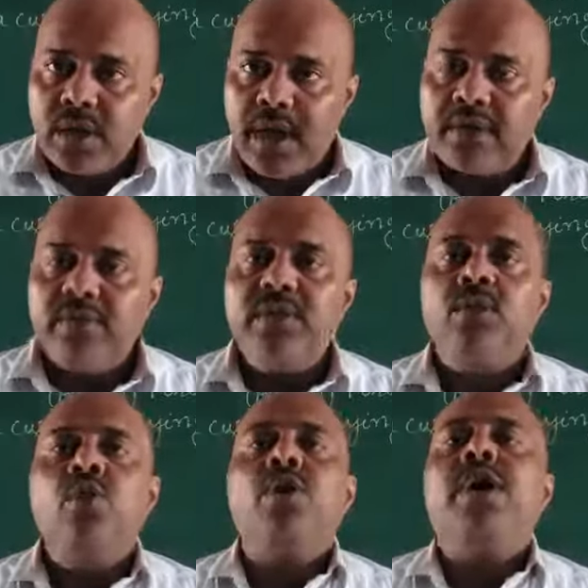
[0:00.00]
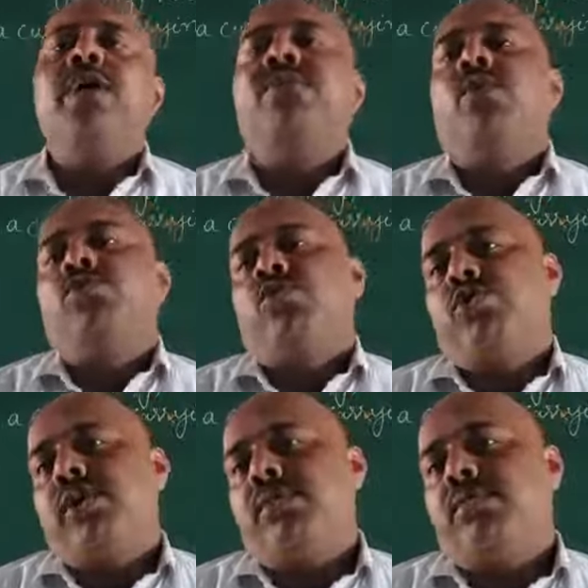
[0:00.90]
And when the no current flows through
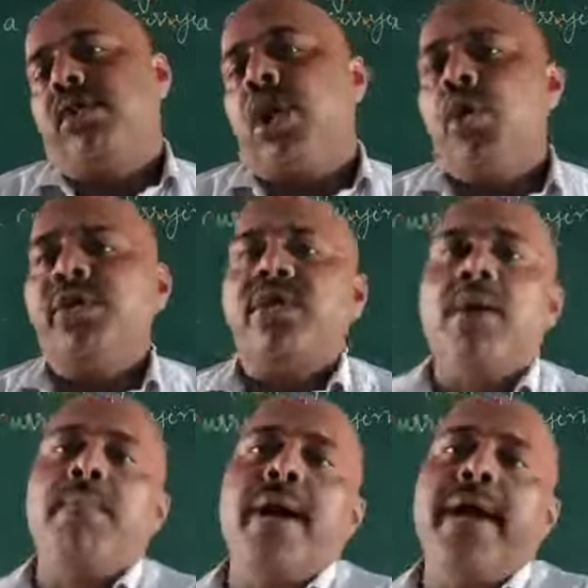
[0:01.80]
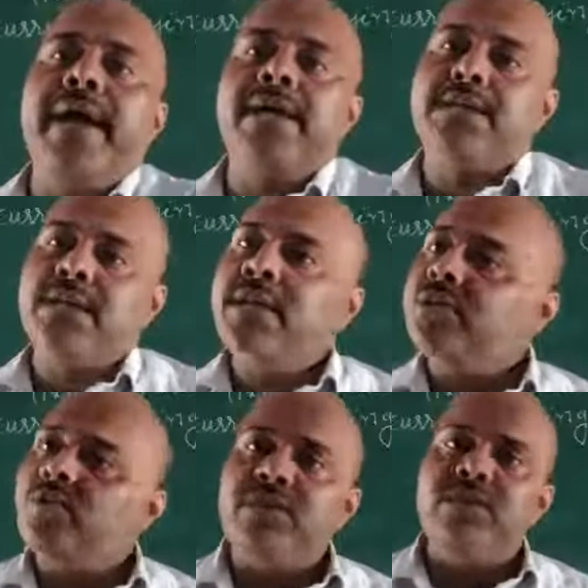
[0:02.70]
them, now it come back in
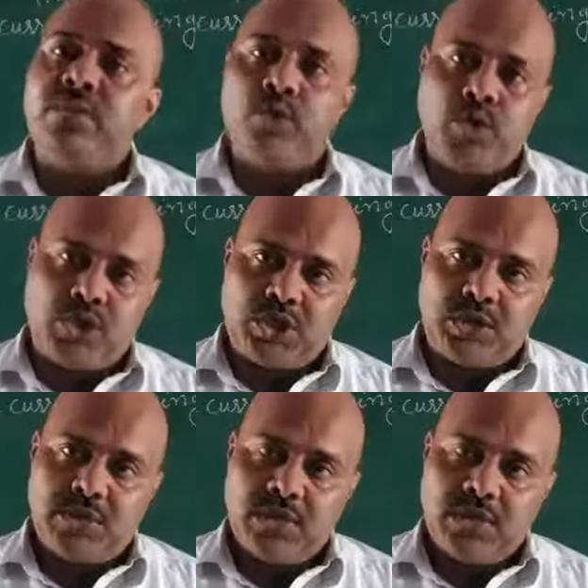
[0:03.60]
its original position.